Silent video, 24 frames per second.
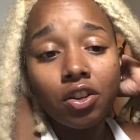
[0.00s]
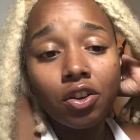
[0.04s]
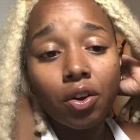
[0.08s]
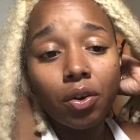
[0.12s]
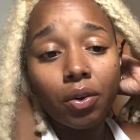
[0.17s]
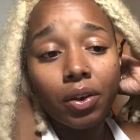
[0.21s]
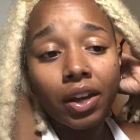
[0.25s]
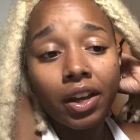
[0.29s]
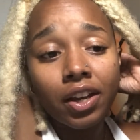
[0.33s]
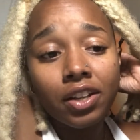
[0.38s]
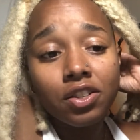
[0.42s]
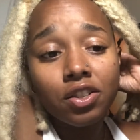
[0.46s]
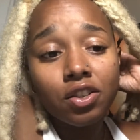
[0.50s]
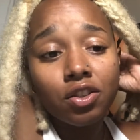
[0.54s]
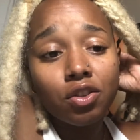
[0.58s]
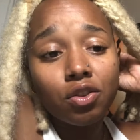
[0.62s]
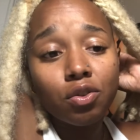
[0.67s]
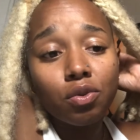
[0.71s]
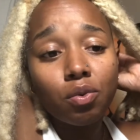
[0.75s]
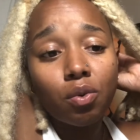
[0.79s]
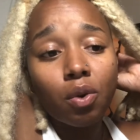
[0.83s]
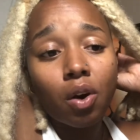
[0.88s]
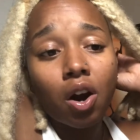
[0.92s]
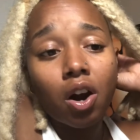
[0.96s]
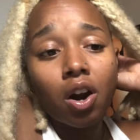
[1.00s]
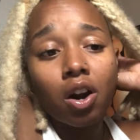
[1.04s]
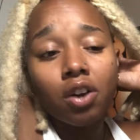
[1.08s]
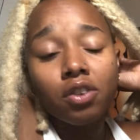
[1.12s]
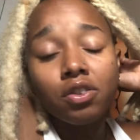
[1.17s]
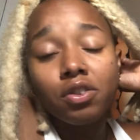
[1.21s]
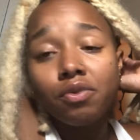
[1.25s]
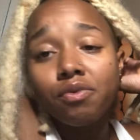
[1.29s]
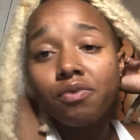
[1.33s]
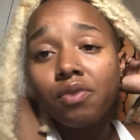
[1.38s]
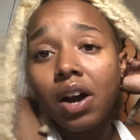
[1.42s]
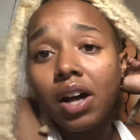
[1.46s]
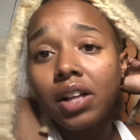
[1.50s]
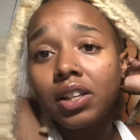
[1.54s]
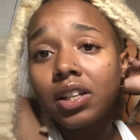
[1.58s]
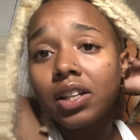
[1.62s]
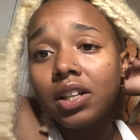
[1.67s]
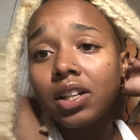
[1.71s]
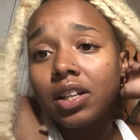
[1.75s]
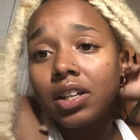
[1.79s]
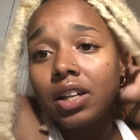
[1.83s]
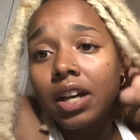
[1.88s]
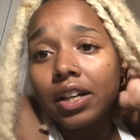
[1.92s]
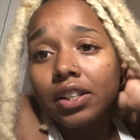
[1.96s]
Cancer, you are divinely
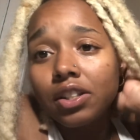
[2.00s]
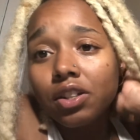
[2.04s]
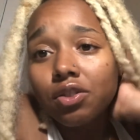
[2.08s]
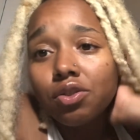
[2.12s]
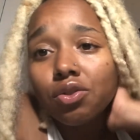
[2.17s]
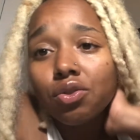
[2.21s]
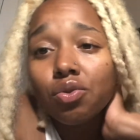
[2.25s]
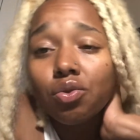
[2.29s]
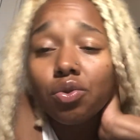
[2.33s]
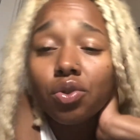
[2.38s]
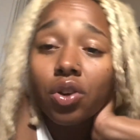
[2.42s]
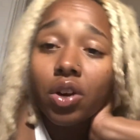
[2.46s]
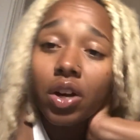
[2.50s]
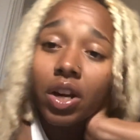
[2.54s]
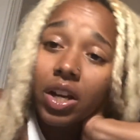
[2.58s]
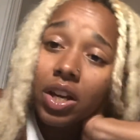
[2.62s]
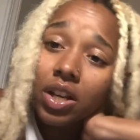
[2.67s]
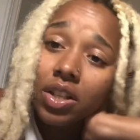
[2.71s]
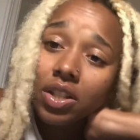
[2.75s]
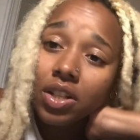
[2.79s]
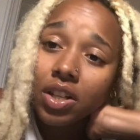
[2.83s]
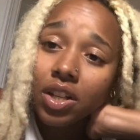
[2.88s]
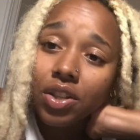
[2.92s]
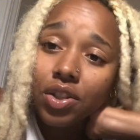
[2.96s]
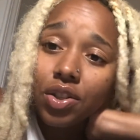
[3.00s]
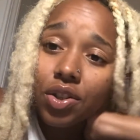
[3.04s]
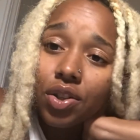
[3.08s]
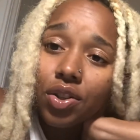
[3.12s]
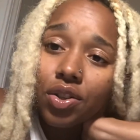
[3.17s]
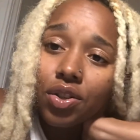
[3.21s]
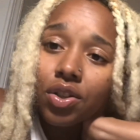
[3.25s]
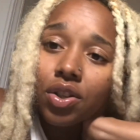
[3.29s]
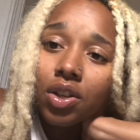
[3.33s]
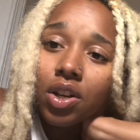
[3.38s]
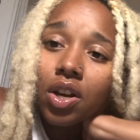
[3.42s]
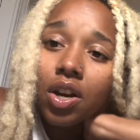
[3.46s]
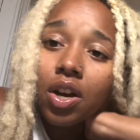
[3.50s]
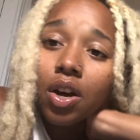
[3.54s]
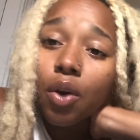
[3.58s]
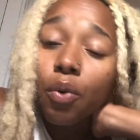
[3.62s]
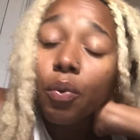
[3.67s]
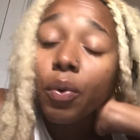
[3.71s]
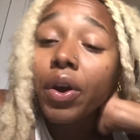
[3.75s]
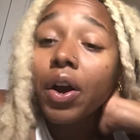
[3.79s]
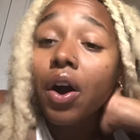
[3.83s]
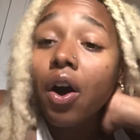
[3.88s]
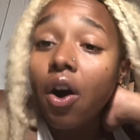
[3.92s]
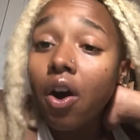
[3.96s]
connected to your ancestors.
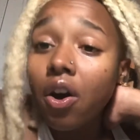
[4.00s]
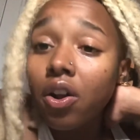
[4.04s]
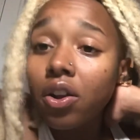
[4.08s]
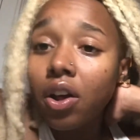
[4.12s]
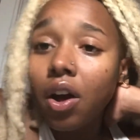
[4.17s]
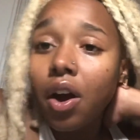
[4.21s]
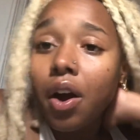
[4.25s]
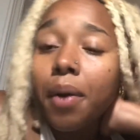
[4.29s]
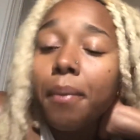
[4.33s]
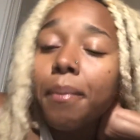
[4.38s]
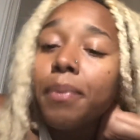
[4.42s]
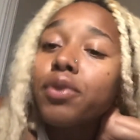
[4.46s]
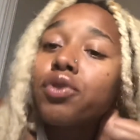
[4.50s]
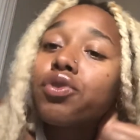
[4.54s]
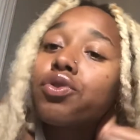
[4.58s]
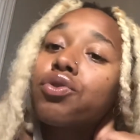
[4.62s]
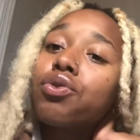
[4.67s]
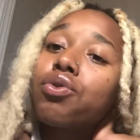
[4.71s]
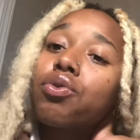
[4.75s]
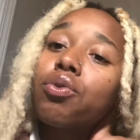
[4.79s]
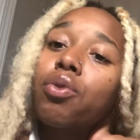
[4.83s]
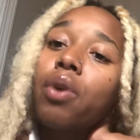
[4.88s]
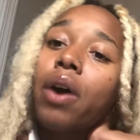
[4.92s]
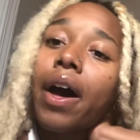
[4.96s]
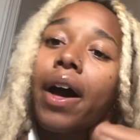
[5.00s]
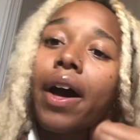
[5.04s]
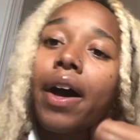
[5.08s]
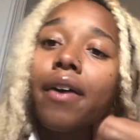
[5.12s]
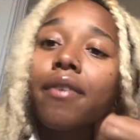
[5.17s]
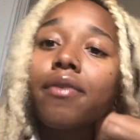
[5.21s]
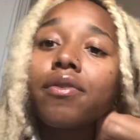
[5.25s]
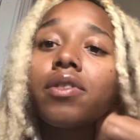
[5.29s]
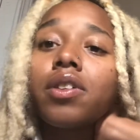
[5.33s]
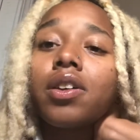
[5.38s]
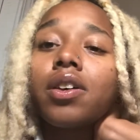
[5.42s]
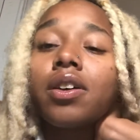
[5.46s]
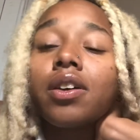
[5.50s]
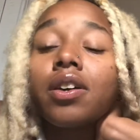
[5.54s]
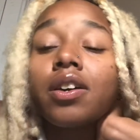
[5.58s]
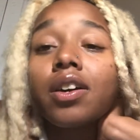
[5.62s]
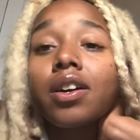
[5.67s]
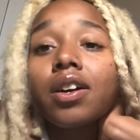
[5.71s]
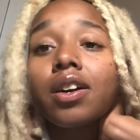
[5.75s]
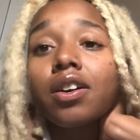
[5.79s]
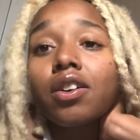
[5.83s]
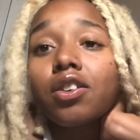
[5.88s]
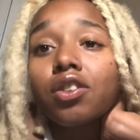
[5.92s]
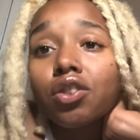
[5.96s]
We all are, but you have the
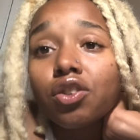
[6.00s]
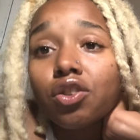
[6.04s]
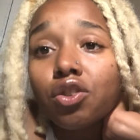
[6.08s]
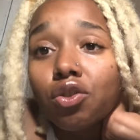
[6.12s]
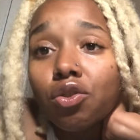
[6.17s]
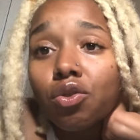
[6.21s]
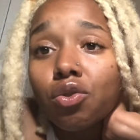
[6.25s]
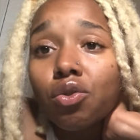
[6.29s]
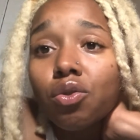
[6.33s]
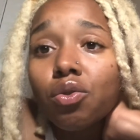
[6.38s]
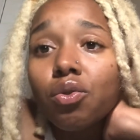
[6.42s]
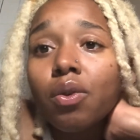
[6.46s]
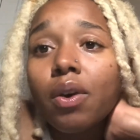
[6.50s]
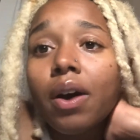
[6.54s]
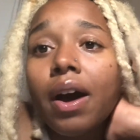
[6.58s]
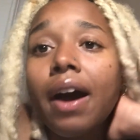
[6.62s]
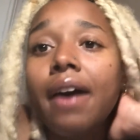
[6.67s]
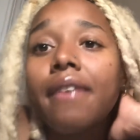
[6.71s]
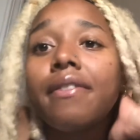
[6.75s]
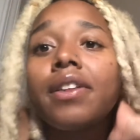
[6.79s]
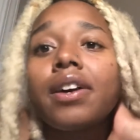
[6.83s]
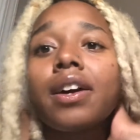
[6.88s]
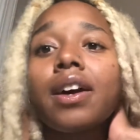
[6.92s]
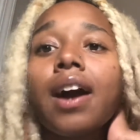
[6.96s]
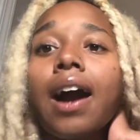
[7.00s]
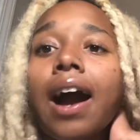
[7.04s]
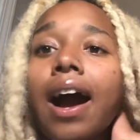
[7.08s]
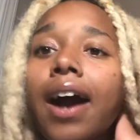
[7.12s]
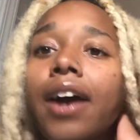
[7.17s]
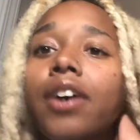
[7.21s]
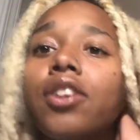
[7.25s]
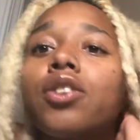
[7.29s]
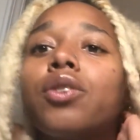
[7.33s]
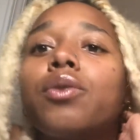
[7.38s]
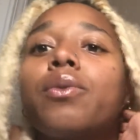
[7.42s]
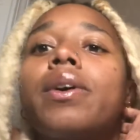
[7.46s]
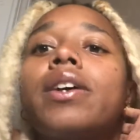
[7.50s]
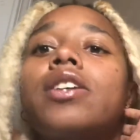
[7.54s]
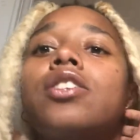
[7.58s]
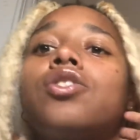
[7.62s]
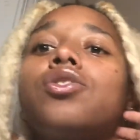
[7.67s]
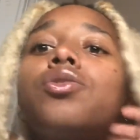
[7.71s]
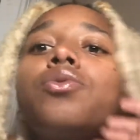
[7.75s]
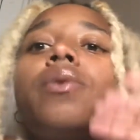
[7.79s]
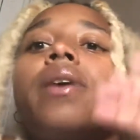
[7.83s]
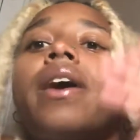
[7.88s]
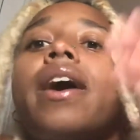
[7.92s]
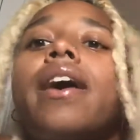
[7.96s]
conduit,
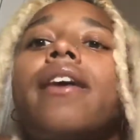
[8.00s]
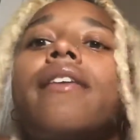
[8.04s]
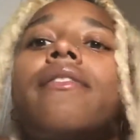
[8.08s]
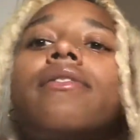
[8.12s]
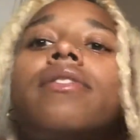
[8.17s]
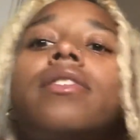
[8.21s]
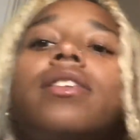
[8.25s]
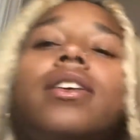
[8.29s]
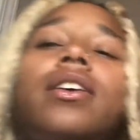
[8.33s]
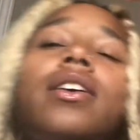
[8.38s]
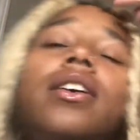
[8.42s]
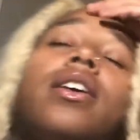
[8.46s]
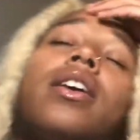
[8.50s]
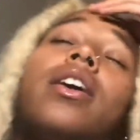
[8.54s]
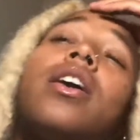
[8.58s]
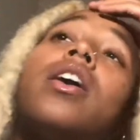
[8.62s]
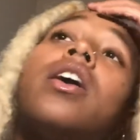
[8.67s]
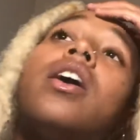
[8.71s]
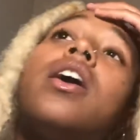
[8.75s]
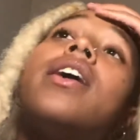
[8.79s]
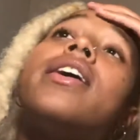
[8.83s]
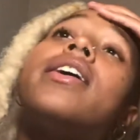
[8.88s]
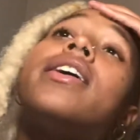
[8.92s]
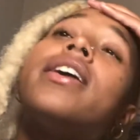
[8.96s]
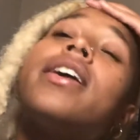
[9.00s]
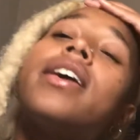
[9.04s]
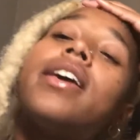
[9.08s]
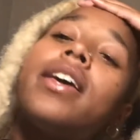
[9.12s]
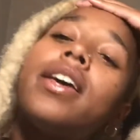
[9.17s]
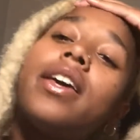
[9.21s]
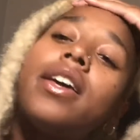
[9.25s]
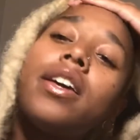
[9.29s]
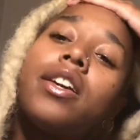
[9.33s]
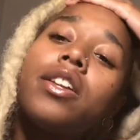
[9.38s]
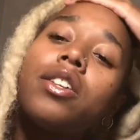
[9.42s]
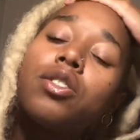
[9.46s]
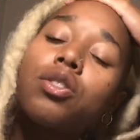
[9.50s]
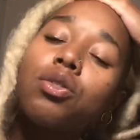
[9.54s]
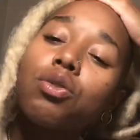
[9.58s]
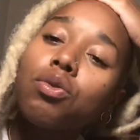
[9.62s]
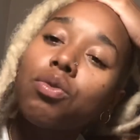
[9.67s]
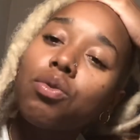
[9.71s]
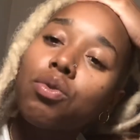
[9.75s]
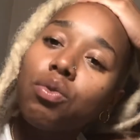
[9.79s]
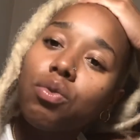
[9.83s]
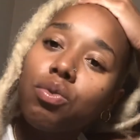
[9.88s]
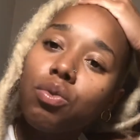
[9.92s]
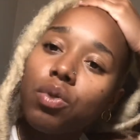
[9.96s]
you have the key
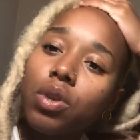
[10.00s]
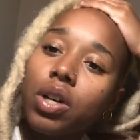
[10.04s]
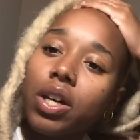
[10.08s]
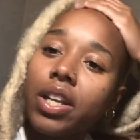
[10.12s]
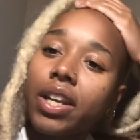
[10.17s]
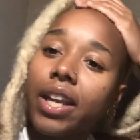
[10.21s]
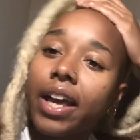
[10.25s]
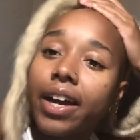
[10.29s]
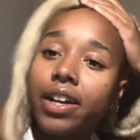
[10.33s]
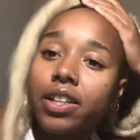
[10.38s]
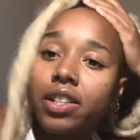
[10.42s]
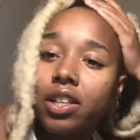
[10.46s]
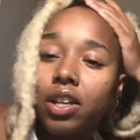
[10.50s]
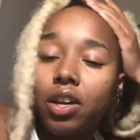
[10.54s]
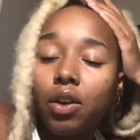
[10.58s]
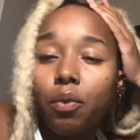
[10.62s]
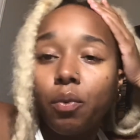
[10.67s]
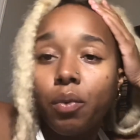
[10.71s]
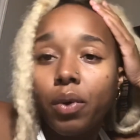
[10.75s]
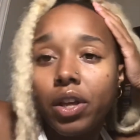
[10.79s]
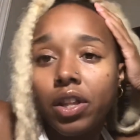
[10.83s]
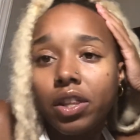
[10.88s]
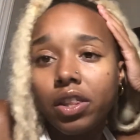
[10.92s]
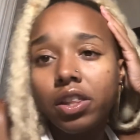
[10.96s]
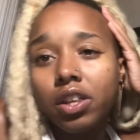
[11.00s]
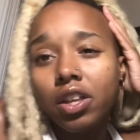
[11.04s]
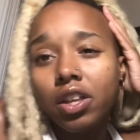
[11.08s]
to connecting with